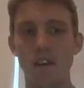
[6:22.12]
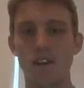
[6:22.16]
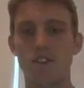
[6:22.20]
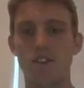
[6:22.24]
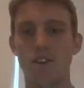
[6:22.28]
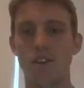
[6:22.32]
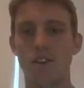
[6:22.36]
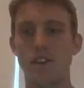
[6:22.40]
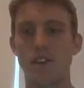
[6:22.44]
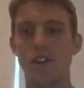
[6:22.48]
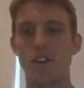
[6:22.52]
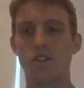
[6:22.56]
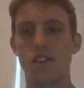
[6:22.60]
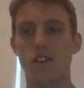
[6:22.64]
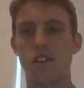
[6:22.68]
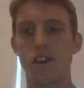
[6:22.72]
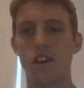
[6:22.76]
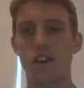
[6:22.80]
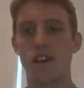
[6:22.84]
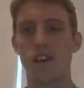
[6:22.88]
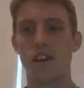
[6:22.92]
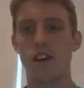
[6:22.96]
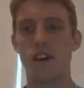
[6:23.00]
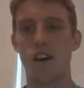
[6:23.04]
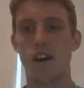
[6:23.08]
So
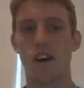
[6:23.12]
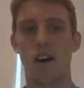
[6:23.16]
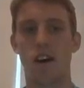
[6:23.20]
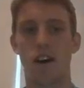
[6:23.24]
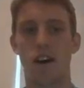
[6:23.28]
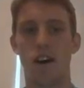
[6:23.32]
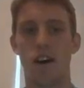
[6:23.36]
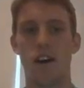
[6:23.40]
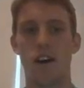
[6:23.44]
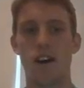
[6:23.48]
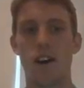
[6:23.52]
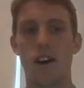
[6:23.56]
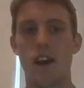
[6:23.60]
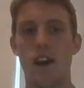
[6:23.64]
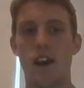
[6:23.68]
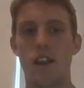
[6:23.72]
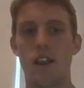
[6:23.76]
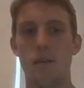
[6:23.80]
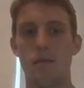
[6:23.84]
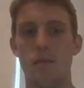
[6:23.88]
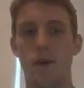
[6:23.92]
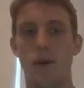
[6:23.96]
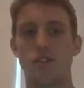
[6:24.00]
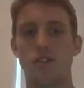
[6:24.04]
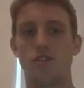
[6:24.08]
additionally,
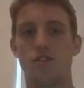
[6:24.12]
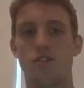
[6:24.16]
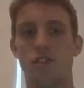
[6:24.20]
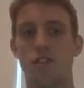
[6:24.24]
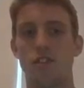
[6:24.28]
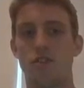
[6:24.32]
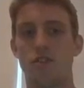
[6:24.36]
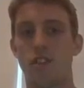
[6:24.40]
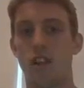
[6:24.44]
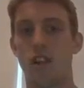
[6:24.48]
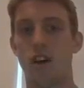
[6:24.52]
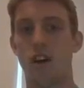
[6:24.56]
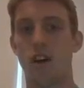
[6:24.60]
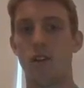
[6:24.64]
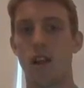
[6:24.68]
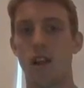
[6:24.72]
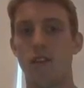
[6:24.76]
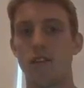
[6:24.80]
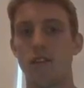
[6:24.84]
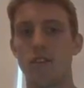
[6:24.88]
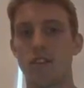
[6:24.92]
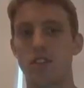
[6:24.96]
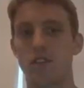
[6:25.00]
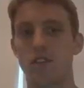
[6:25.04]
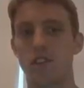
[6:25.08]
the patient shows low
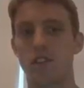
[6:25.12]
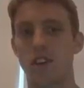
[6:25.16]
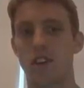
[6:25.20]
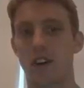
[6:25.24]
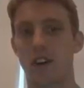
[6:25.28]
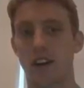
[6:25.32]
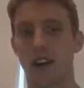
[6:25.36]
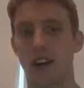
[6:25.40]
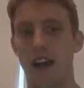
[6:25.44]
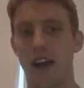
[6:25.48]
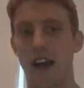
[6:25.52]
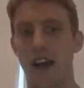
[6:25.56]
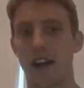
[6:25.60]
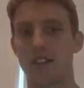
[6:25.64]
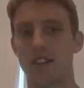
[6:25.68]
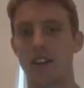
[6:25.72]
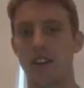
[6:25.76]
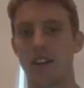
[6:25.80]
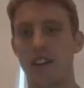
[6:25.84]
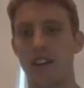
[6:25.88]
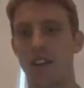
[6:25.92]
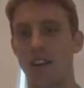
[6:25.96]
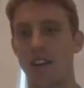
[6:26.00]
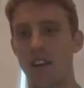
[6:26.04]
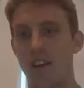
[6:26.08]
levels of uric
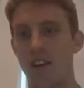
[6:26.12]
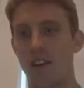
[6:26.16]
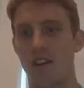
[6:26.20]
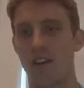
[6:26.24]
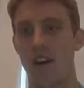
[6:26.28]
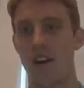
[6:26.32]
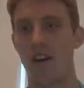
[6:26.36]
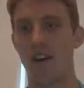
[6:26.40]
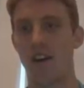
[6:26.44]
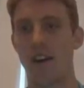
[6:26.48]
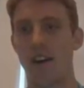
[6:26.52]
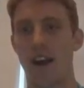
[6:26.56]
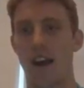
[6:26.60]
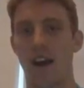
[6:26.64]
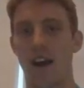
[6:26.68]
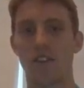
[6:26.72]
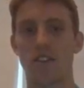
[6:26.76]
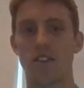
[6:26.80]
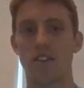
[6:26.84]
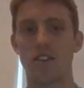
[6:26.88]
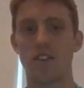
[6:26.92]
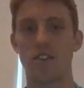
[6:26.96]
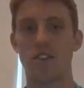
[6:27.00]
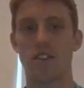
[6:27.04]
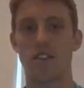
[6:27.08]
acid in the urinary
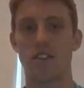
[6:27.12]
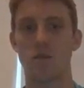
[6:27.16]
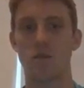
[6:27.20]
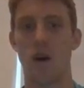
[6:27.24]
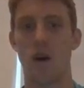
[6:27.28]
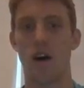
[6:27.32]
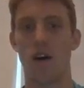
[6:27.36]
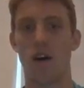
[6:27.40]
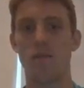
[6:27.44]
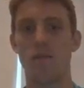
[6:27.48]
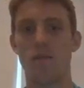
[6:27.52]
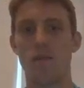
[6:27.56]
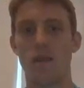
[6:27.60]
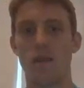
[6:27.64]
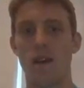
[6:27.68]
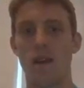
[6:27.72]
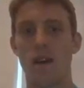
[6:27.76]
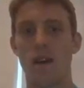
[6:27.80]
analysis as well.